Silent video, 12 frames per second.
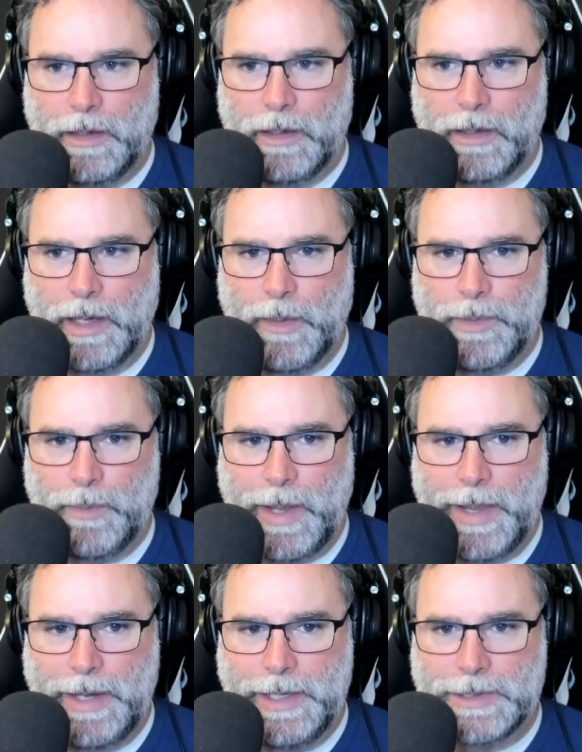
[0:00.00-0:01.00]
I wonder why
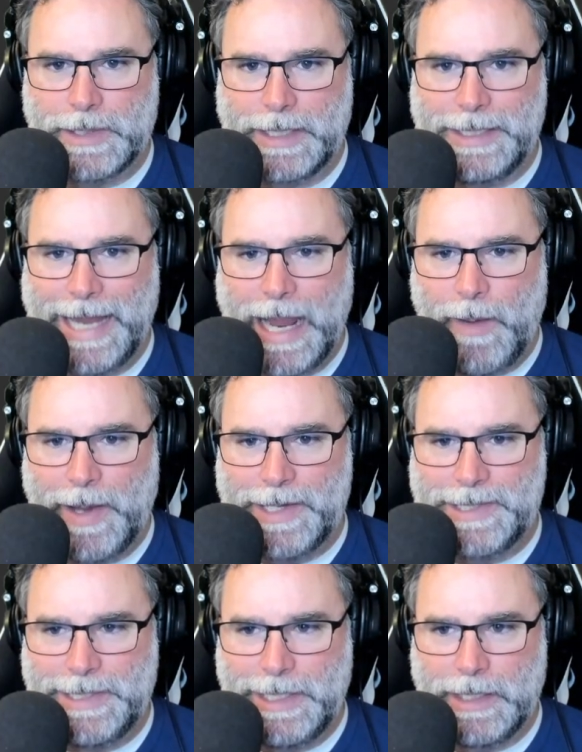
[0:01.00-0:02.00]
that is. Like, now I
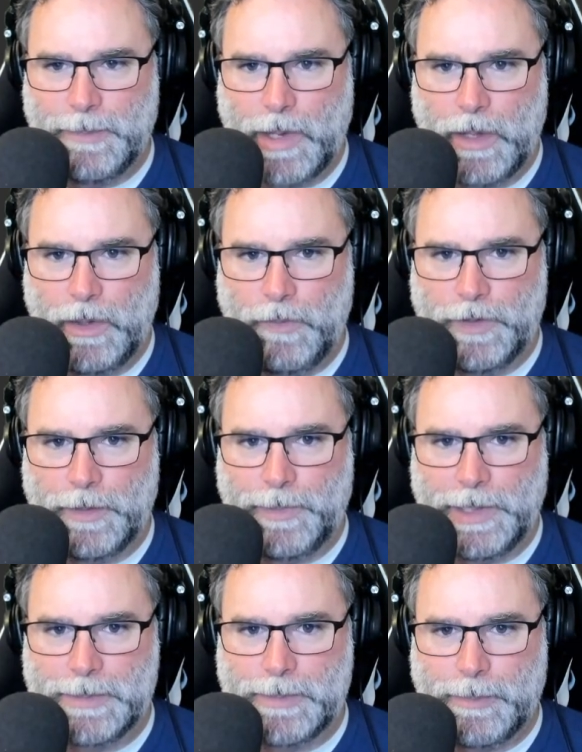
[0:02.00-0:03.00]
see them all over the
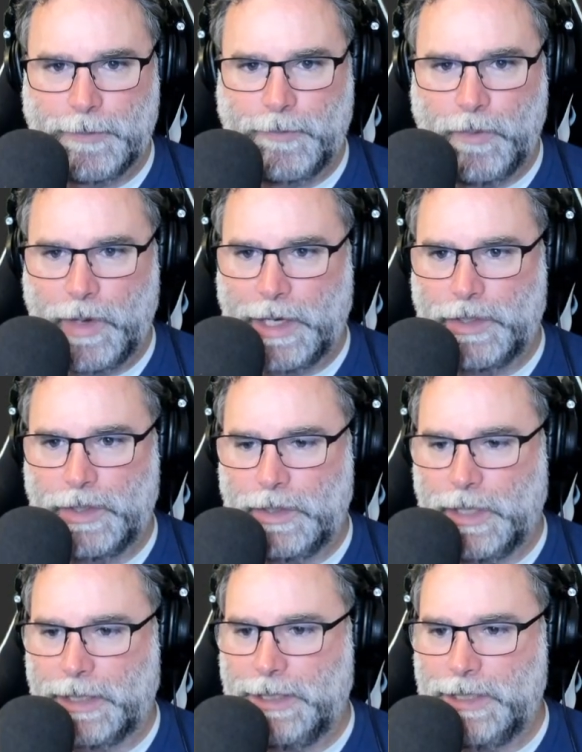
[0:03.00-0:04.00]
place, but before I could,
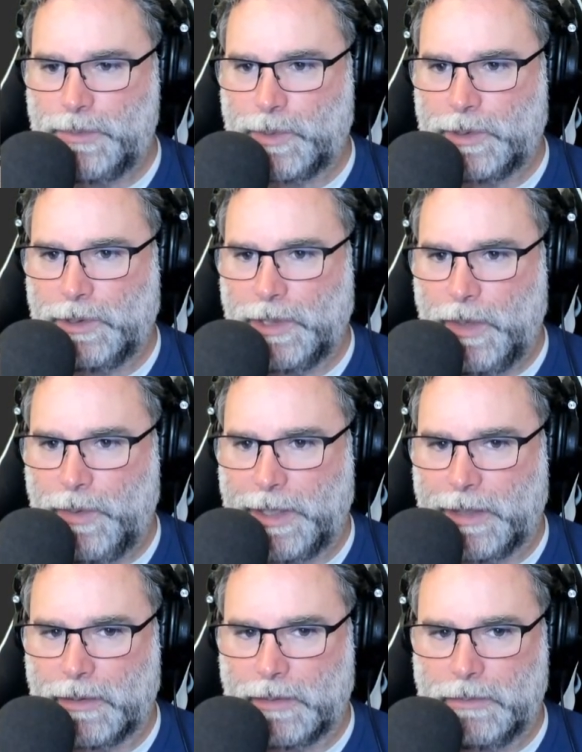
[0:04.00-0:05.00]
like, these weren't
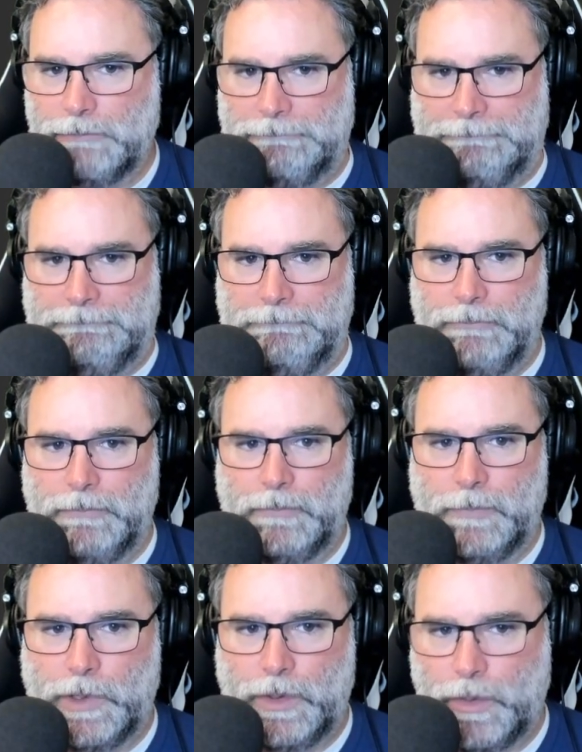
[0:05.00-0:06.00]
loading.
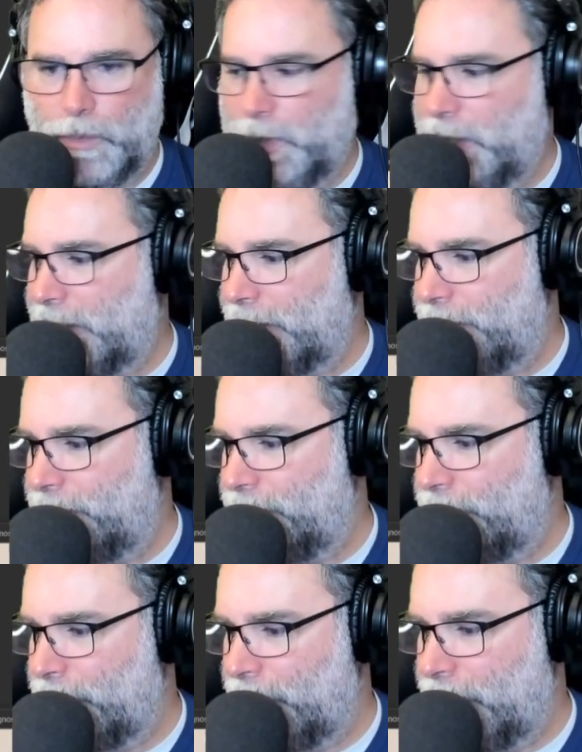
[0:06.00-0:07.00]
I don't know why.
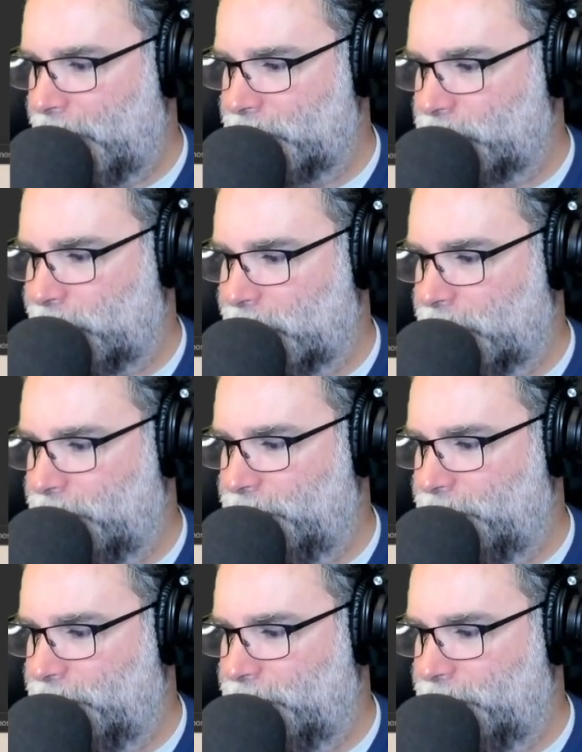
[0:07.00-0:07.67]
That was weird.